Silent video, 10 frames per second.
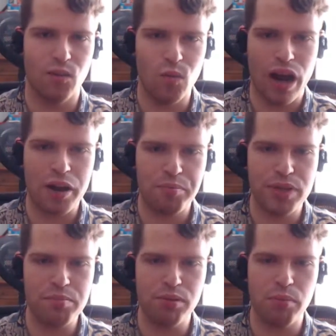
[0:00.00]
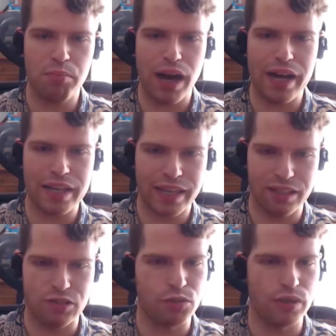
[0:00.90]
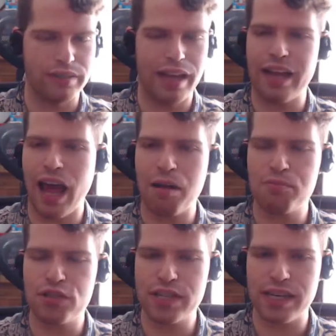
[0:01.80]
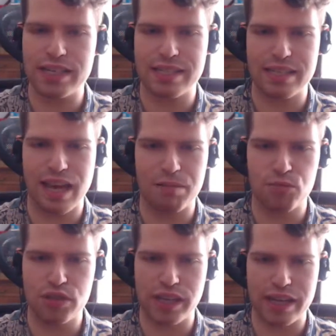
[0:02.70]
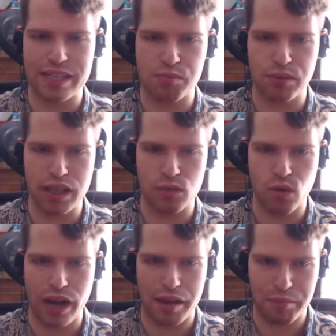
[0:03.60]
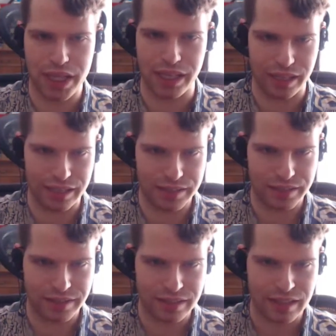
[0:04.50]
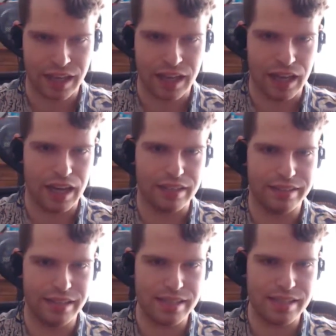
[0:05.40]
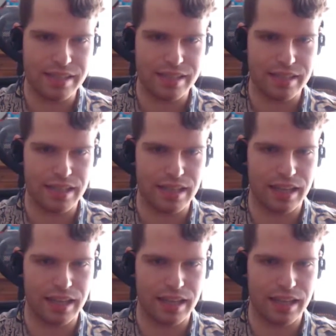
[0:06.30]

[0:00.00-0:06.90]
why are people buying into it? And I'm just gonna I'm just gonna explain what I mean. This